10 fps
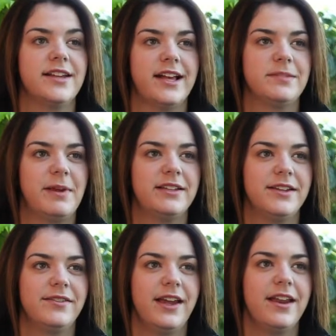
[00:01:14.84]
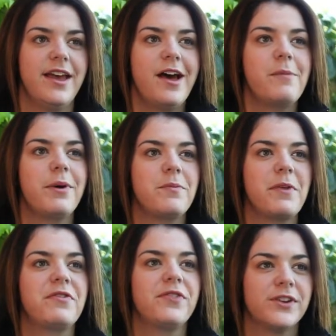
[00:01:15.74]
aspect of it. But
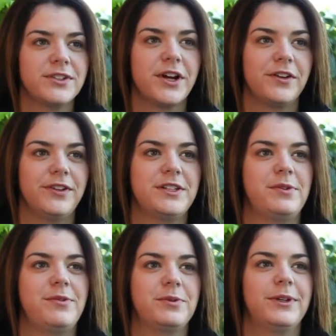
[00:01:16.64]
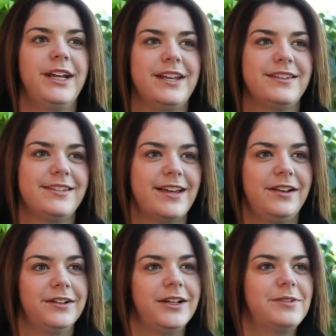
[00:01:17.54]
my first harvest, when I was working in the
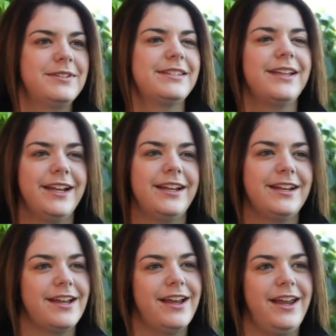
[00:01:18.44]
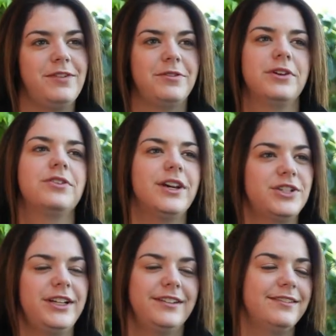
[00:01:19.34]
cellar, it was late at night. We were
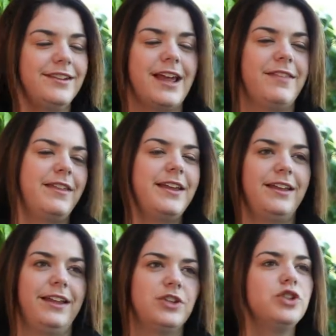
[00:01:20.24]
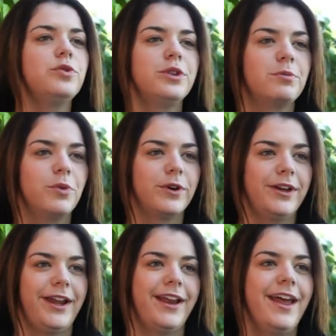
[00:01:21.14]
crushing, I think, at like 2 in the
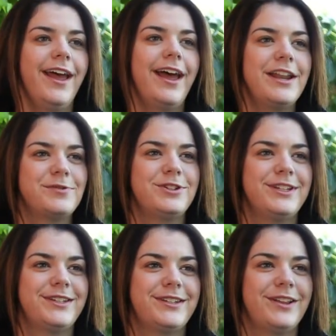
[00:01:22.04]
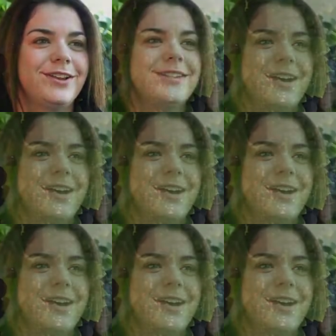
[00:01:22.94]
morning, and it was just, I looked